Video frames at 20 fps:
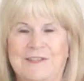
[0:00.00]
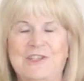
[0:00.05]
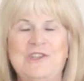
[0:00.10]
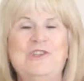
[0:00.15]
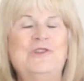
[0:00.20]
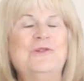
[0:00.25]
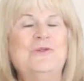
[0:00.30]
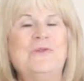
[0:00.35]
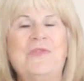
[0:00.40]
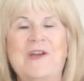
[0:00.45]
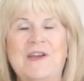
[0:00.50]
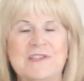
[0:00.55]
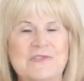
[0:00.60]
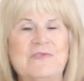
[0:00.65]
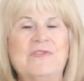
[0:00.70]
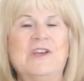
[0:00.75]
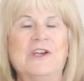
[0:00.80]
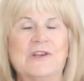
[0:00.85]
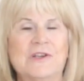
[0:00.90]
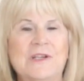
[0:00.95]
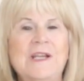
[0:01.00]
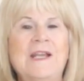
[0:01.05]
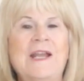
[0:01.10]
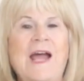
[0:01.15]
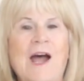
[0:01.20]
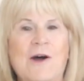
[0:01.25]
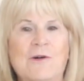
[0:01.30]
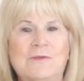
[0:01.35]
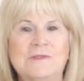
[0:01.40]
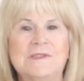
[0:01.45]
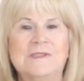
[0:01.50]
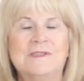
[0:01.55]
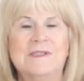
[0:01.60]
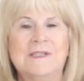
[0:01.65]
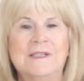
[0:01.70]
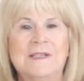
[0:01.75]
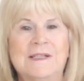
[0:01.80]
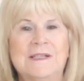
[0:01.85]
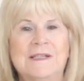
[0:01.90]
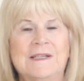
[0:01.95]
The youth has figured it out.
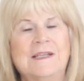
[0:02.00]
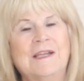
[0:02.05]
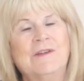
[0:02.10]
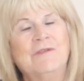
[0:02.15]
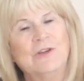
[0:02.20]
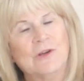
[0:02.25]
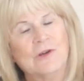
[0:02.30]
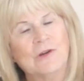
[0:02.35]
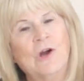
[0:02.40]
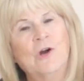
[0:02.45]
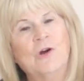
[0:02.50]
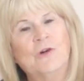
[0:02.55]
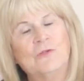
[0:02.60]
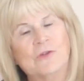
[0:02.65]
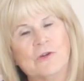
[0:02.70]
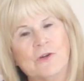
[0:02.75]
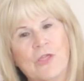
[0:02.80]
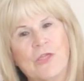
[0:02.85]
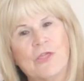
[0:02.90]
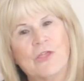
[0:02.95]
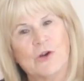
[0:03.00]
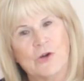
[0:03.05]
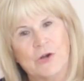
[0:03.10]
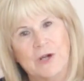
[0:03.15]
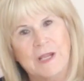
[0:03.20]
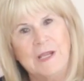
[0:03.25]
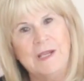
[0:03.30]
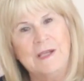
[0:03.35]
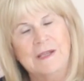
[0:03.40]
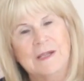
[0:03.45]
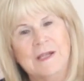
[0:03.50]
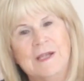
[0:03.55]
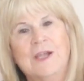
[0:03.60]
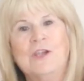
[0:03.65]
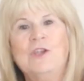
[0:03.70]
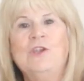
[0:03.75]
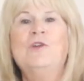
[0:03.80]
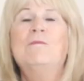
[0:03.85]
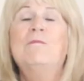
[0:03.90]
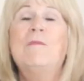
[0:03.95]
If you're over 30,
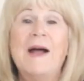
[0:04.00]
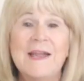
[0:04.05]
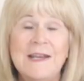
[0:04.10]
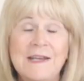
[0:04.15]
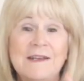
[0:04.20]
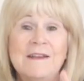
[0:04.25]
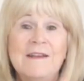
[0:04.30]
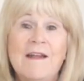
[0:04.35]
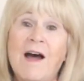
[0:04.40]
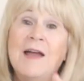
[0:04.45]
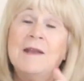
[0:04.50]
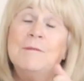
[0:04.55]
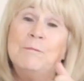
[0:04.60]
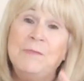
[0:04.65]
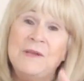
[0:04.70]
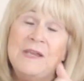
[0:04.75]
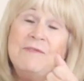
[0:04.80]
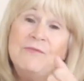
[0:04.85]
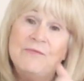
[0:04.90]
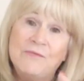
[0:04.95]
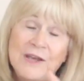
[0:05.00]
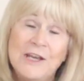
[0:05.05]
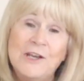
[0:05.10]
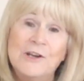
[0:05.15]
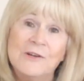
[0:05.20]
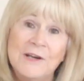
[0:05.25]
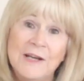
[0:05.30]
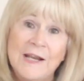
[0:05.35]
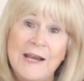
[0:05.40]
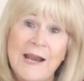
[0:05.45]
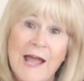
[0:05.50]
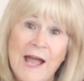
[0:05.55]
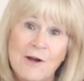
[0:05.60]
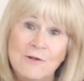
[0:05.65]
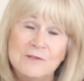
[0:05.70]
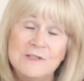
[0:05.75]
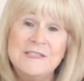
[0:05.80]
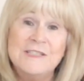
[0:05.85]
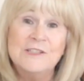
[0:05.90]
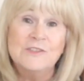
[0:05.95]
you might not be figuring it
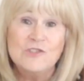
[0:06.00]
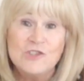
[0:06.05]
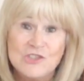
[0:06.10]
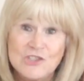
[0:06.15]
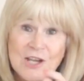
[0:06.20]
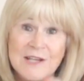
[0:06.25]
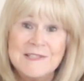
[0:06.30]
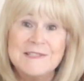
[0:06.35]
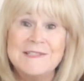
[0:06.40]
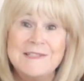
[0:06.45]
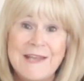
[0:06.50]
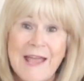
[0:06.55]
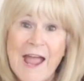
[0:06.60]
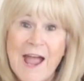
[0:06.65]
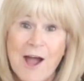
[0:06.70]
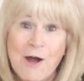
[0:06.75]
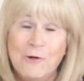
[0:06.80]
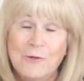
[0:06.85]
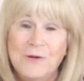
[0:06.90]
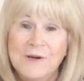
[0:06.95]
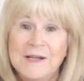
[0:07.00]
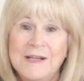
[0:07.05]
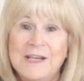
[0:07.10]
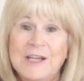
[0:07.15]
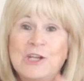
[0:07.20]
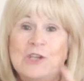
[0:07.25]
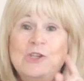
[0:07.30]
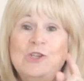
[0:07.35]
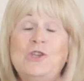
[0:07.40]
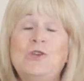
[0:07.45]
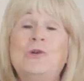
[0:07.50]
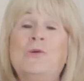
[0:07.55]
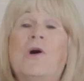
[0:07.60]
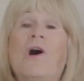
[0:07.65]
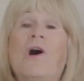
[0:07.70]
out until just now. You